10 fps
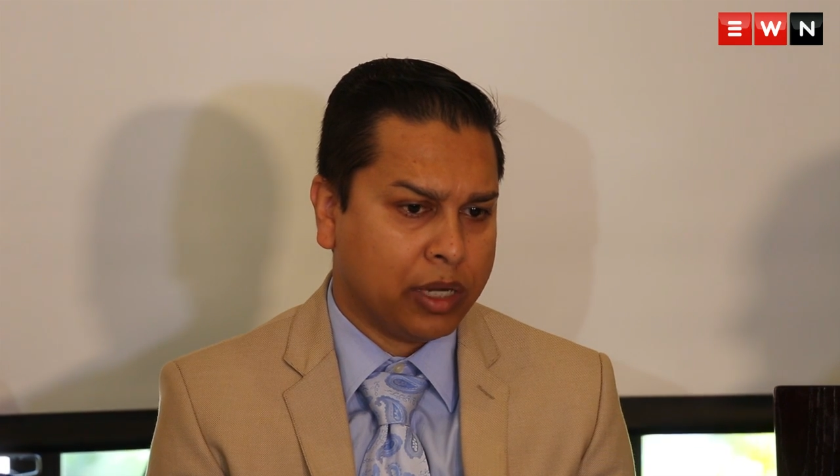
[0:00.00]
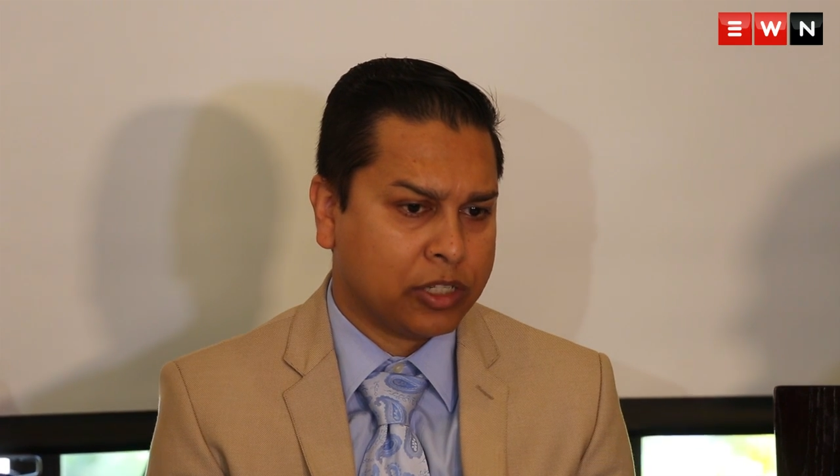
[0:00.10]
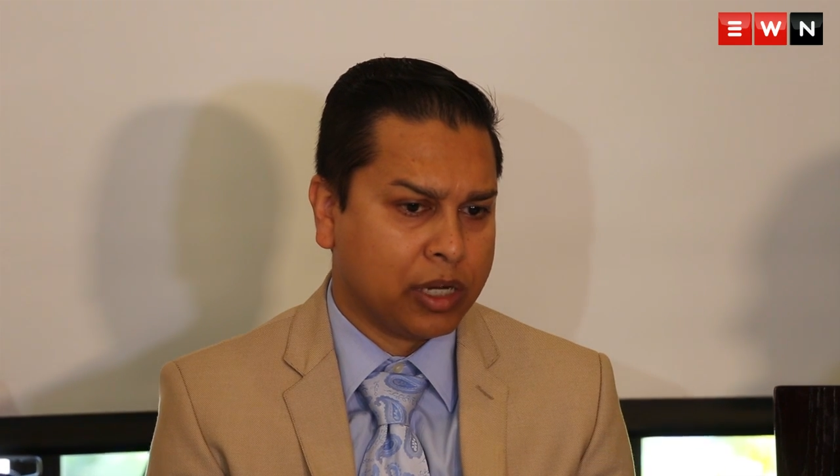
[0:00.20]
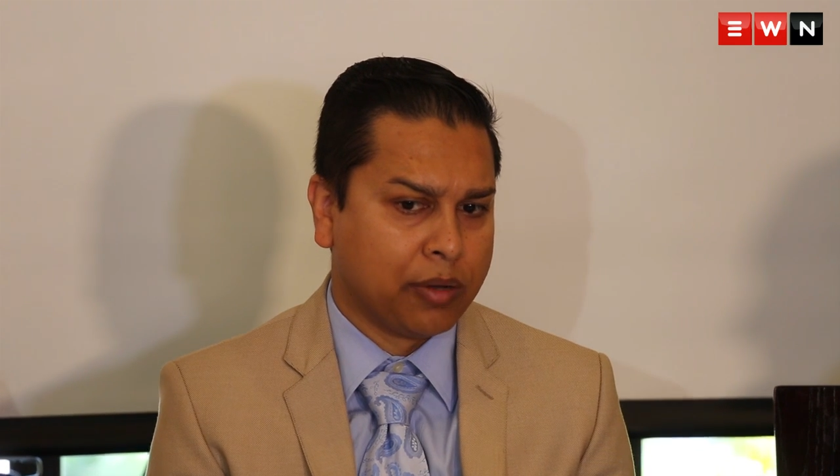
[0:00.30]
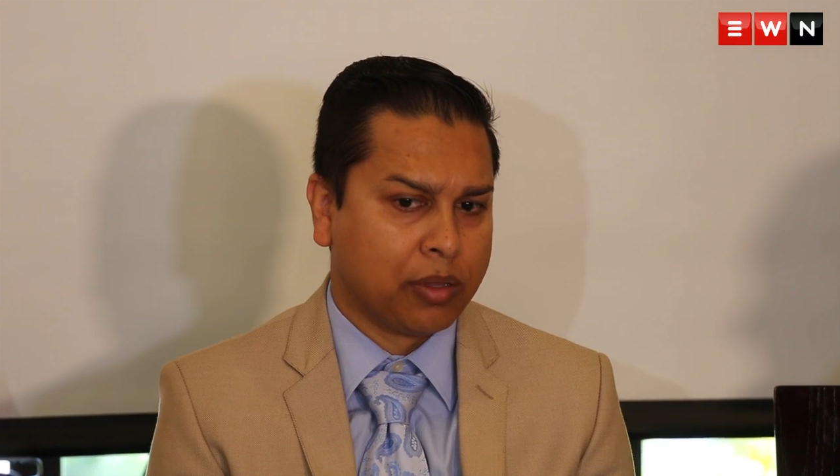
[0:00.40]

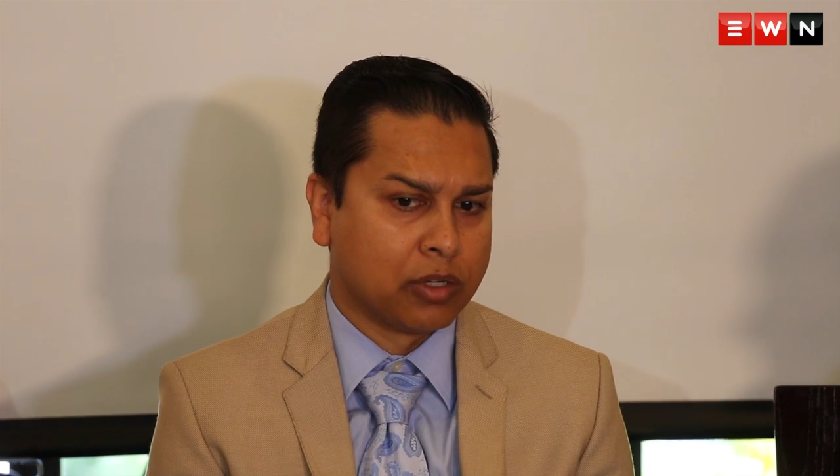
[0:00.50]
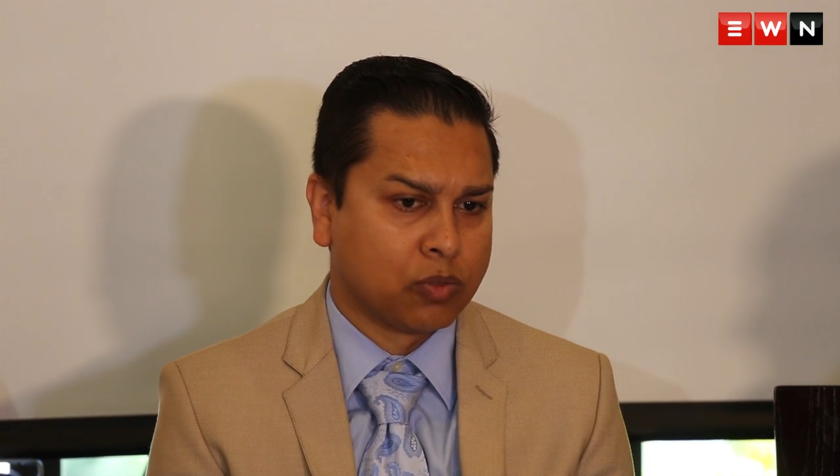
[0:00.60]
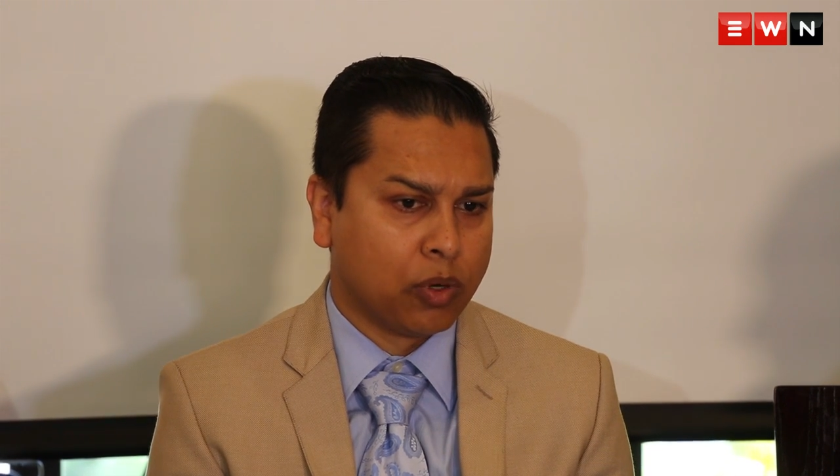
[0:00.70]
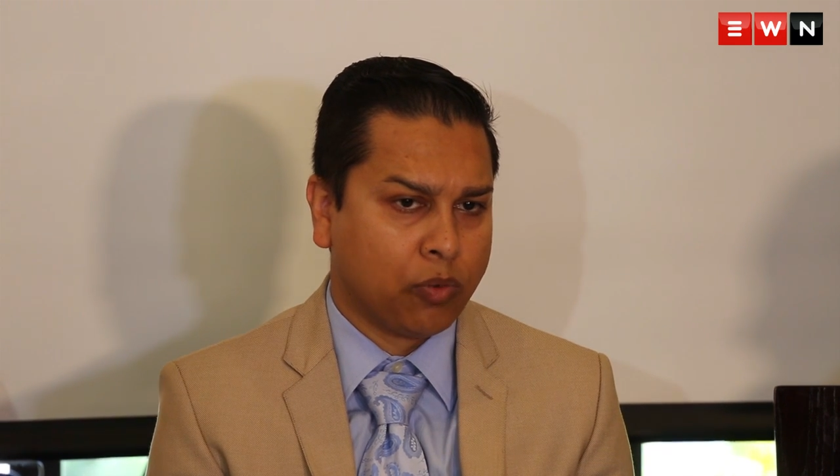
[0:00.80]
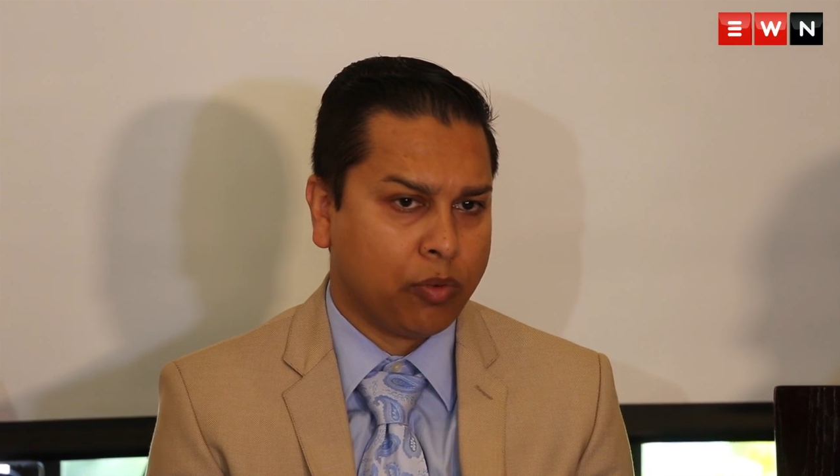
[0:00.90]
share with us
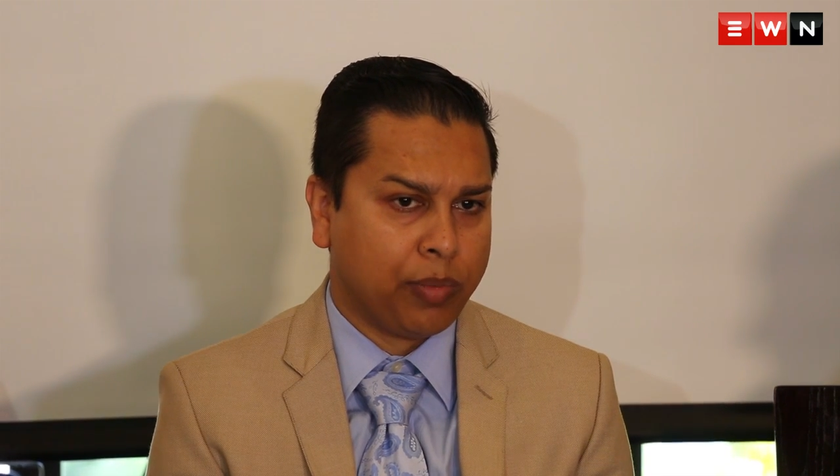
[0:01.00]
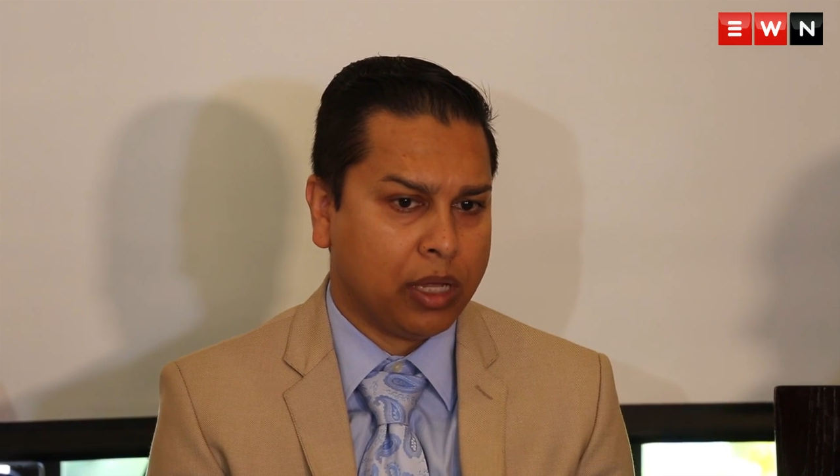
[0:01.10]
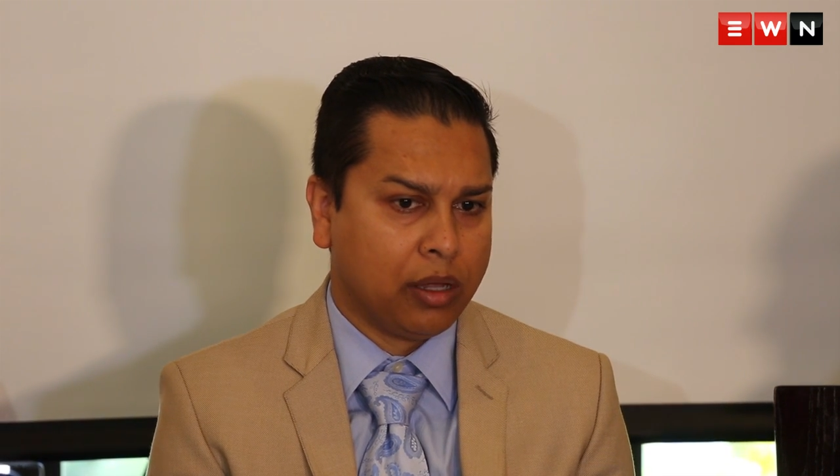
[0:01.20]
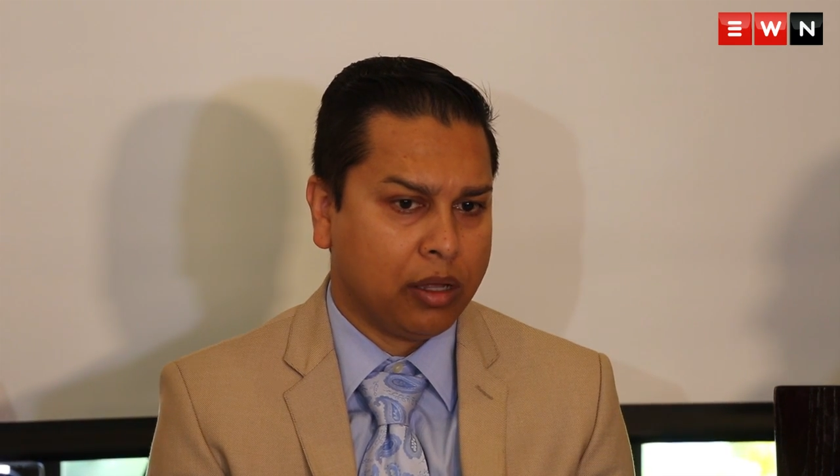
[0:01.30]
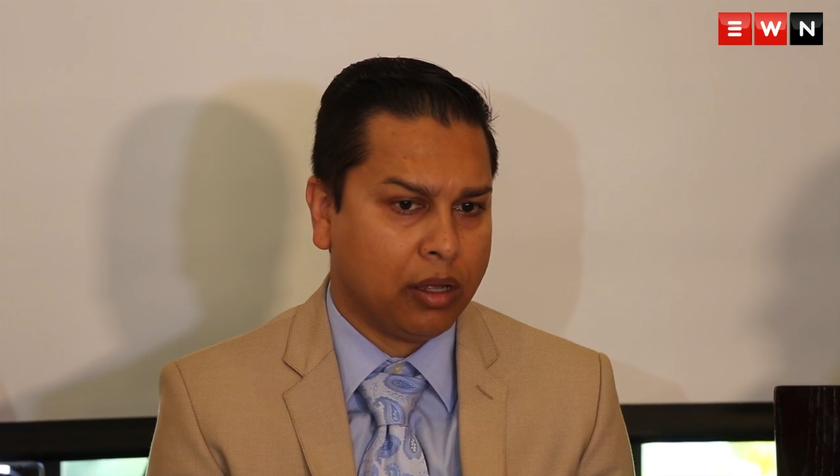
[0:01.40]
what would
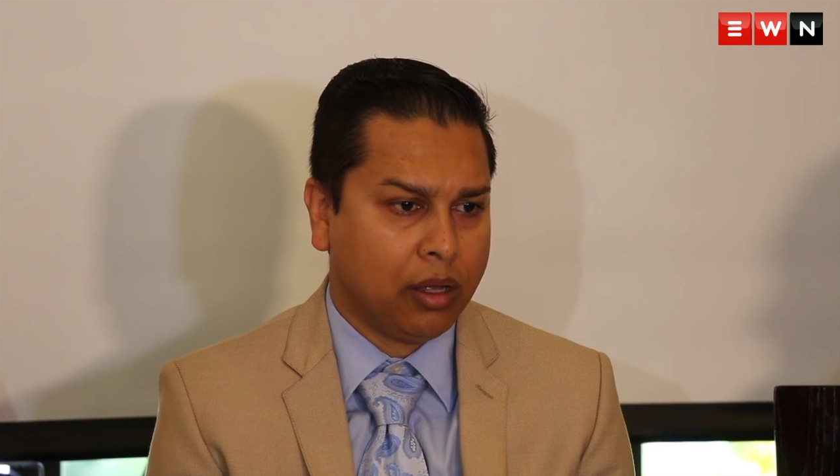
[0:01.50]
be